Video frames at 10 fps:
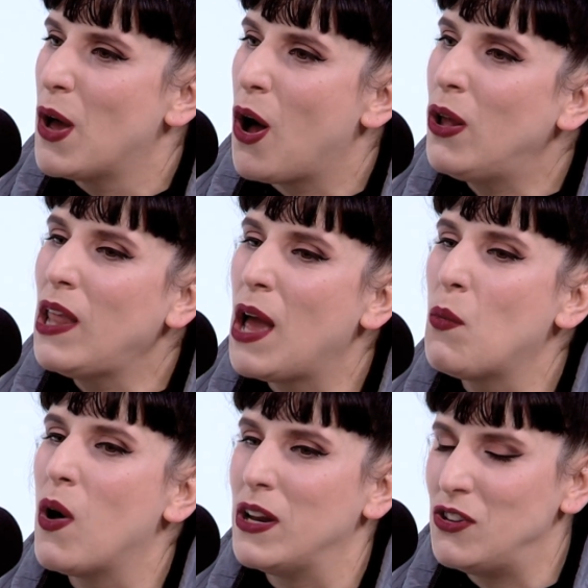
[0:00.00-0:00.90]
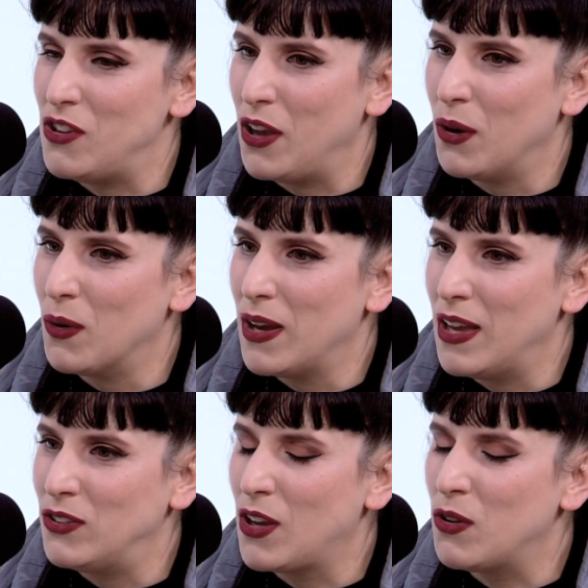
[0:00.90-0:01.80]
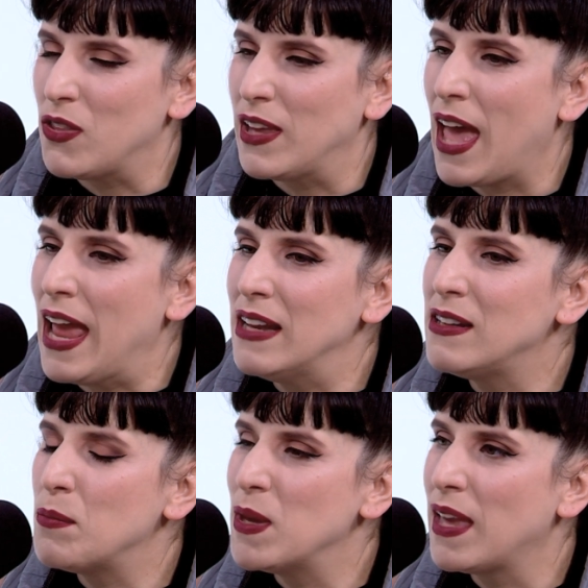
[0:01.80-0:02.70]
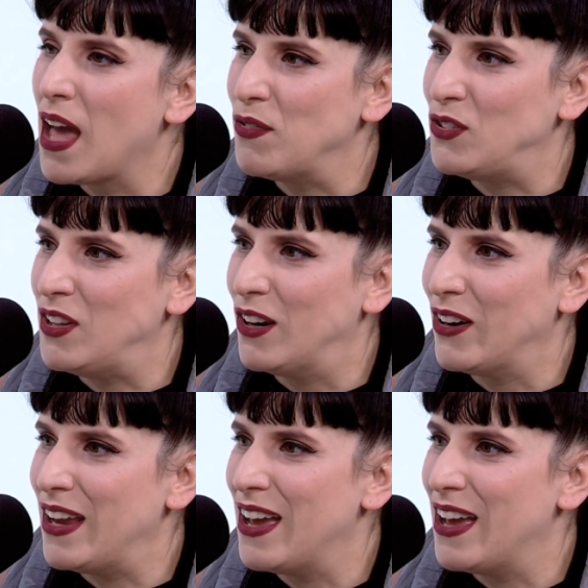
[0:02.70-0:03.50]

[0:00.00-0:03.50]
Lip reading: all I want to do is go to the K&W cafeteria,